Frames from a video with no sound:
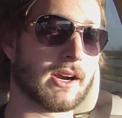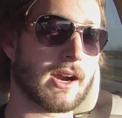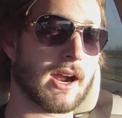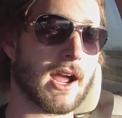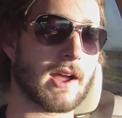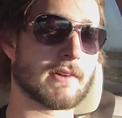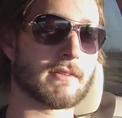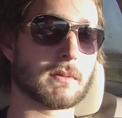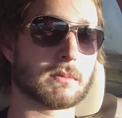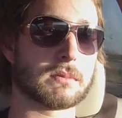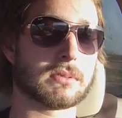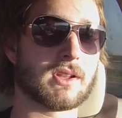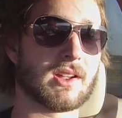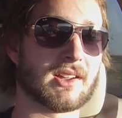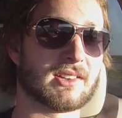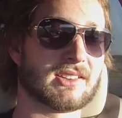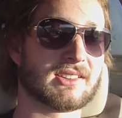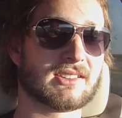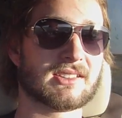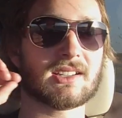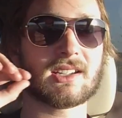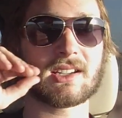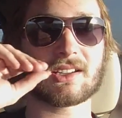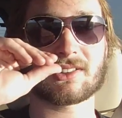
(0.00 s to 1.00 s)
I have a plus
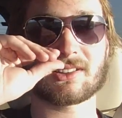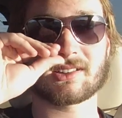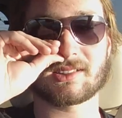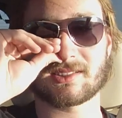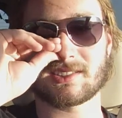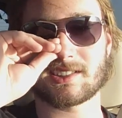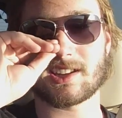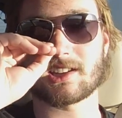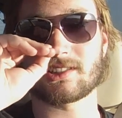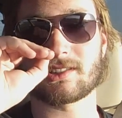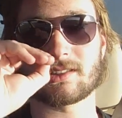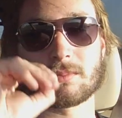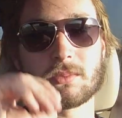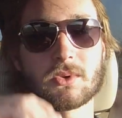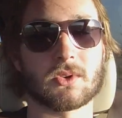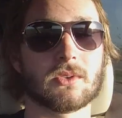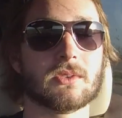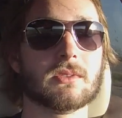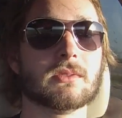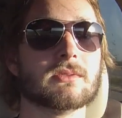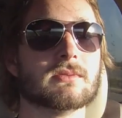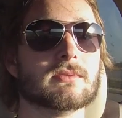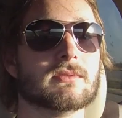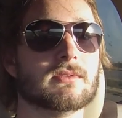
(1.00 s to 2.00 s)
6 decibel
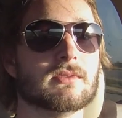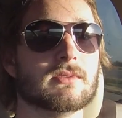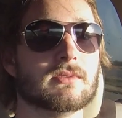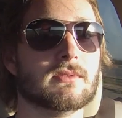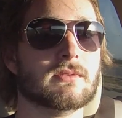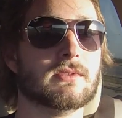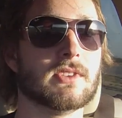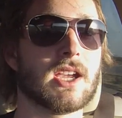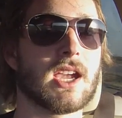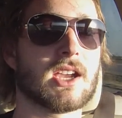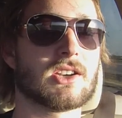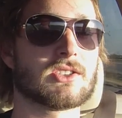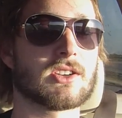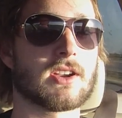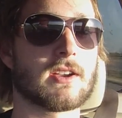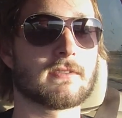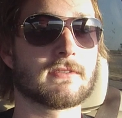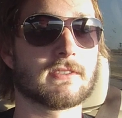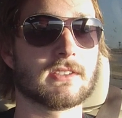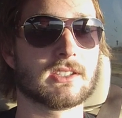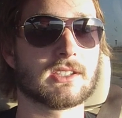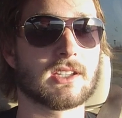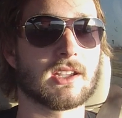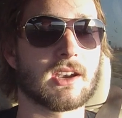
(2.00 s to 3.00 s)
VHF
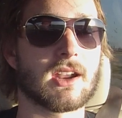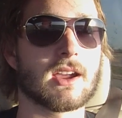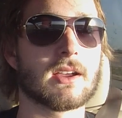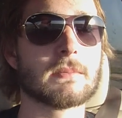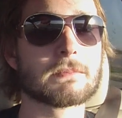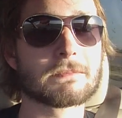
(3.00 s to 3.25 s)
antenna.